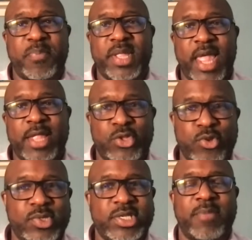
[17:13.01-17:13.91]
in and
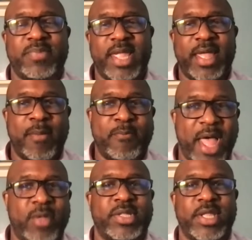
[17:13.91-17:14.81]
do something
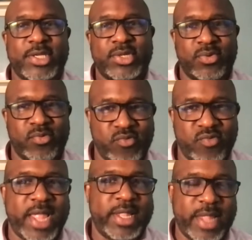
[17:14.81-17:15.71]
about this
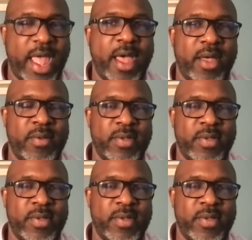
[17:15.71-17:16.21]
right now.